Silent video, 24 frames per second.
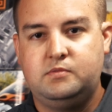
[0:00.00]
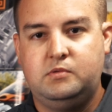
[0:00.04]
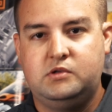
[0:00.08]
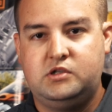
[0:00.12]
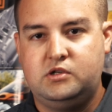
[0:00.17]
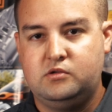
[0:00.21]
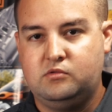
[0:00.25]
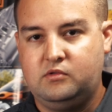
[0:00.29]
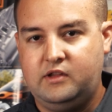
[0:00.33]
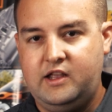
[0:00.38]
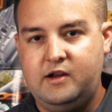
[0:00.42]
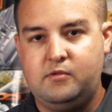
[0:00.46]
but
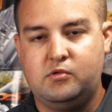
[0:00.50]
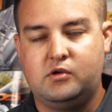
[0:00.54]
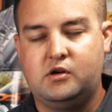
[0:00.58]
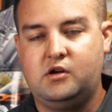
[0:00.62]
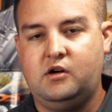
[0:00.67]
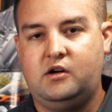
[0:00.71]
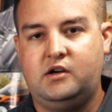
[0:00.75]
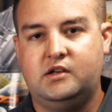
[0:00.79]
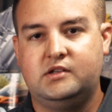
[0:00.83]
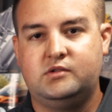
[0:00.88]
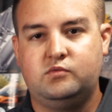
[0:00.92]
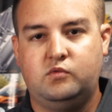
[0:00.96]
your labor
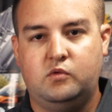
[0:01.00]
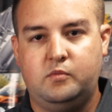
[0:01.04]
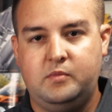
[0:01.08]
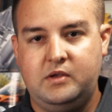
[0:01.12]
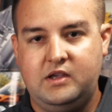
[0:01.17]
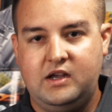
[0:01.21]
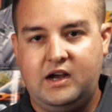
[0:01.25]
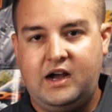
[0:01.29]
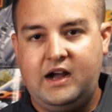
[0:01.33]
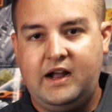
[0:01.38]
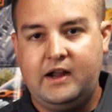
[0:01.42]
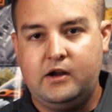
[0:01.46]
cost will be
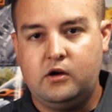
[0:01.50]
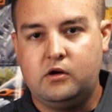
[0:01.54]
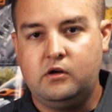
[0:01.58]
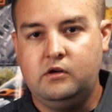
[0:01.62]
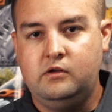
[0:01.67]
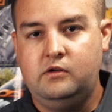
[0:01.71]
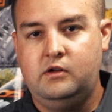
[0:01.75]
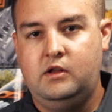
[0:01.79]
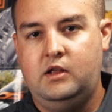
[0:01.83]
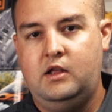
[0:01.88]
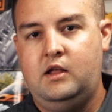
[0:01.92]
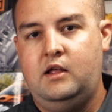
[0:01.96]
higher.
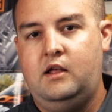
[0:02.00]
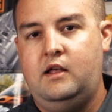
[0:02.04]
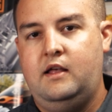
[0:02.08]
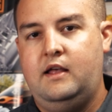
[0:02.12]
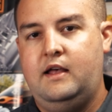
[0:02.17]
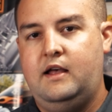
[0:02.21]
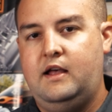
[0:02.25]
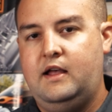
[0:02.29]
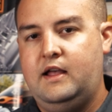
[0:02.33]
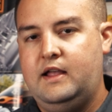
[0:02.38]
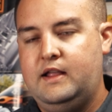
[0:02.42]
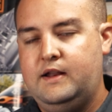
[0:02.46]

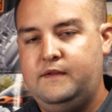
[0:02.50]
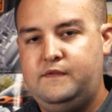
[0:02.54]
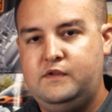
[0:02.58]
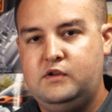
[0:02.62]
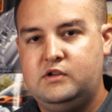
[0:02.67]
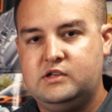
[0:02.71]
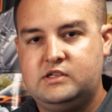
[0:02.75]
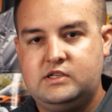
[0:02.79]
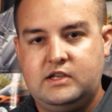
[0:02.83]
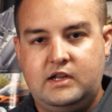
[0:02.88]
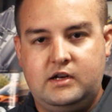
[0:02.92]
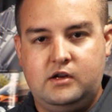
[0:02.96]
And if you
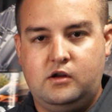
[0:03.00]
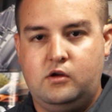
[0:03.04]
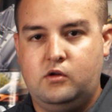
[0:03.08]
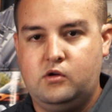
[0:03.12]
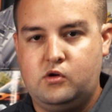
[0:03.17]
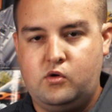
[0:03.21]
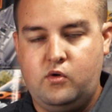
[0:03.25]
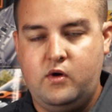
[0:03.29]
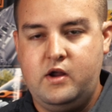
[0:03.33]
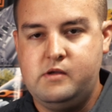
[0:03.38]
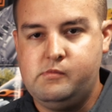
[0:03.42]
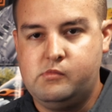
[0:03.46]
decide to go to
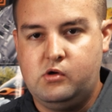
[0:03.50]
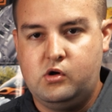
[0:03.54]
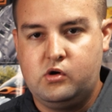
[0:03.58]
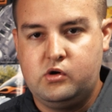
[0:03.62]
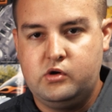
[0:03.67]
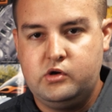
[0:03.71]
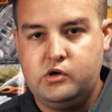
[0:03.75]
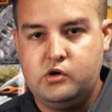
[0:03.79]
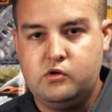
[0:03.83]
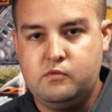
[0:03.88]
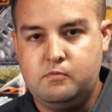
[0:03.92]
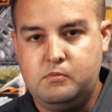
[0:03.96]
crate
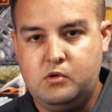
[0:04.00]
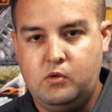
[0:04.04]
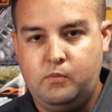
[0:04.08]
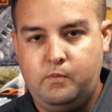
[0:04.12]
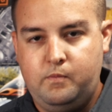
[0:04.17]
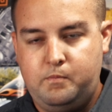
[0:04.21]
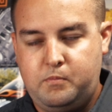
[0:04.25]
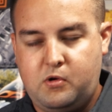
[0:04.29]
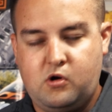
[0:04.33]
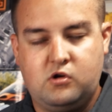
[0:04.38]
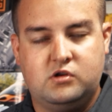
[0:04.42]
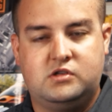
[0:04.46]
motor, your
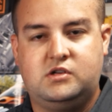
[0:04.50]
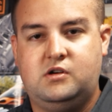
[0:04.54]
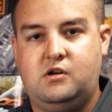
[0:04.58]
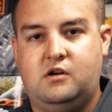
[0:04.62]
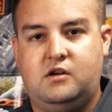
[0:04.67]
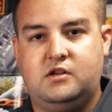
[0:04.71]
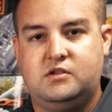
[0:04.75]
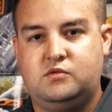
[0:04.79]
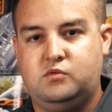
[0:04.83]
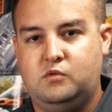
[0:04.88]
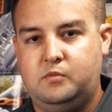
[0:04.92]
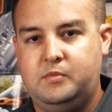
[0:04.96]
parts
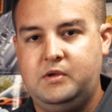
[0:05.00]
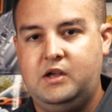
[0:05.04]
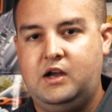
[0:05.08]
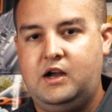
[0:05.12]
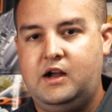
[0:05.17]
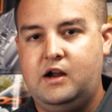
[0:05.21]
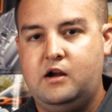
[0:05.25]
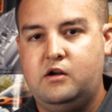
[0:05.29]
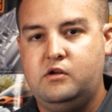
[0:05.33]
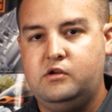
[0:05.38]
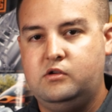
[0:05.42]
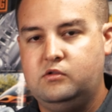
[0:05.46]
cost will be
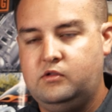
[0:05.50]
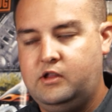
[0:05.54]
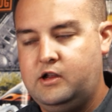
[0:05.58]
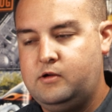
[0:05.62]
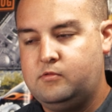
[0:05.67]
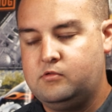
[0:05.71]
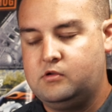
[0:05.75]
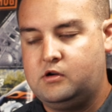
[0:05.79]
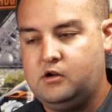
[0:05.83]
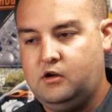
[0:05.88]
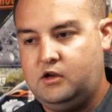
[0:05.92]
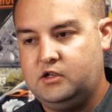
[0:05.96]
higher and your
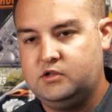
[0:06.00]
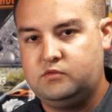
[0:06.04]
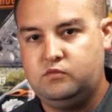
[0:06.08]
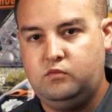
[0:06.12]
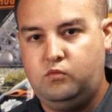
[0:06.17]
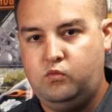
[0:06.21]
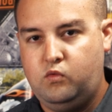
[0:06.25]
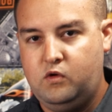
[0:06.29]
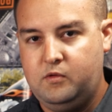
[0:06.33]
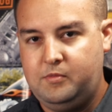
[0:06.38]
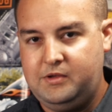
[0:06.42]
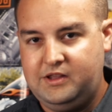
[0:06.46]
labor cost
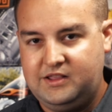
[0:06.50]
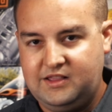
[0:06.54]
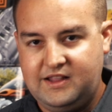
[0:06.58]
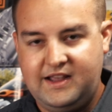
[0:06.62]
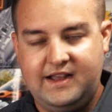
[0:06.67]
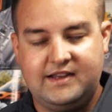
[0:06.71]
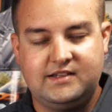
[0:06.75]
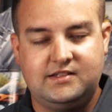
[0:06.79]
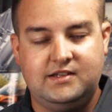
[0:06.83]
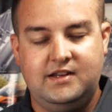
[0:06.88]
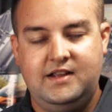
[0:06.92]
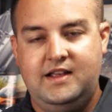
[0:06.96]
will be
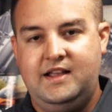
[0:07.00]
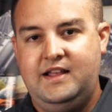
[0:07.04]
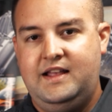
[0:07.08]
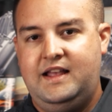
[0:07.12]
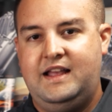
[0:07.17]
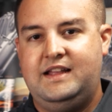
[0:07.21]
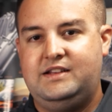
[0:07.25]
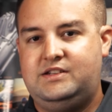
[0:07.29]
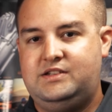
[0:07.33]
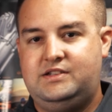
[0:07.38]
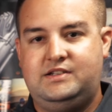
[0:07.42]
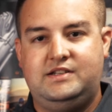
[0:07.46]
less.
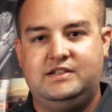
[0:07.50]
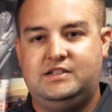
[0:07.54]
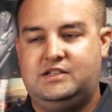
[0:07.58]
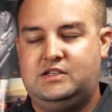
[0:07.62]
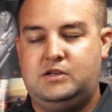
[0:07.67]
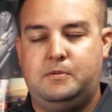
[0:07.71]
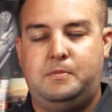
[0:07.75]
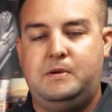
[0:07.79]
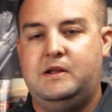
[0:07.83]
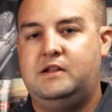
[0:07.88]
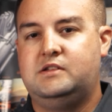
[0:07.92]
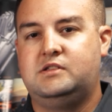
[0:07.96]
It just
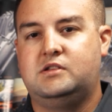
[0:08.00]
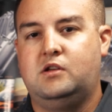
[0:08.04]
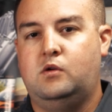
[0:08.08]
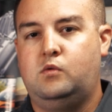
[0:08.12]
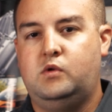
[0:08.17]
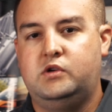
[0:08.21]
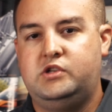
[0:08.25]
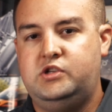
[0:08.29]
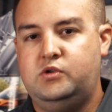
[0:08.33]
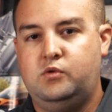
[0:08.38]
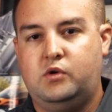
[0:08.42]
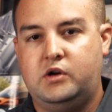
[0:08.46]
depends on
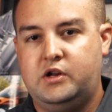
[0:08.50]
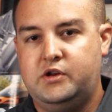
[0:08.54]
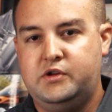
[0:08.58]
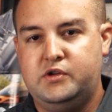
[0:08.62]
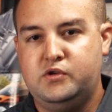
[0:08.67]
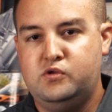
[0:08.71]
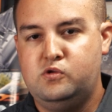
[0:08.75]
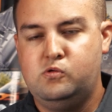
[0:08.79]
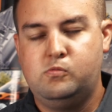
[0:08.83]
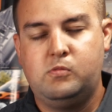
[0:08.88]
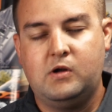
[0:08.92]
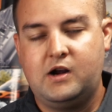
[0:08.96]
what you want to
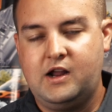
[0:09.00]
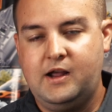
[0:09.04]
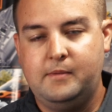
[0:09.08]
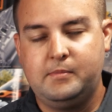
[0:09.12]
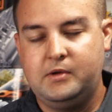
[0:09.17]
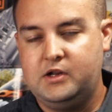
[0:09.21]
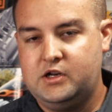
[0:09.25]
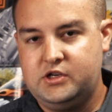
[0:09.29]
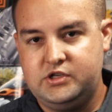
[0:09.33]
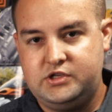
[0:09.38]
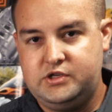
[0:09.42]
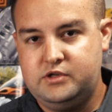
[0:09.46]
do, but I'm
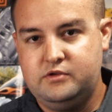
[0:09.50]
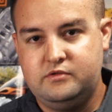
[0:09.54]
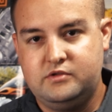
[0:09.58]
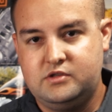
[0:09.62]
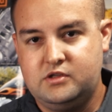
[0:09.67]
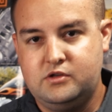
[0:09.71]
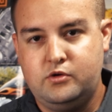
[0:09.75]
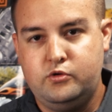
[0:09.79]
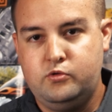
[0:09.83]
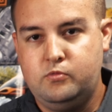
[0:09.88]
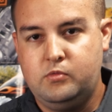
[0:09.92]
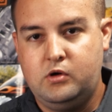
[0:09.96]
going to choose
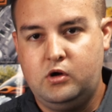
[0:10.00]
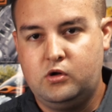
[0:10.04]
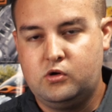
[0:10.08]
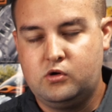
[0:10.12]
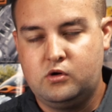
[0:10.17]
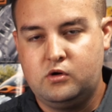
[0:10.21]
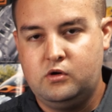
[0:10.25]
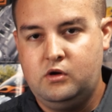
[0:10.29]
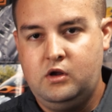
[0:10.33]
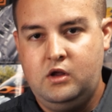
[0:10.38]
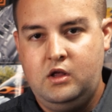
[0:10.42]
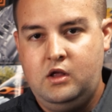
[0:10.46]
the new
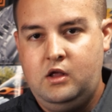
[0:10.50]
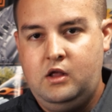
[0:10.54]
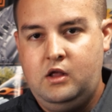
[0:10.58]
motor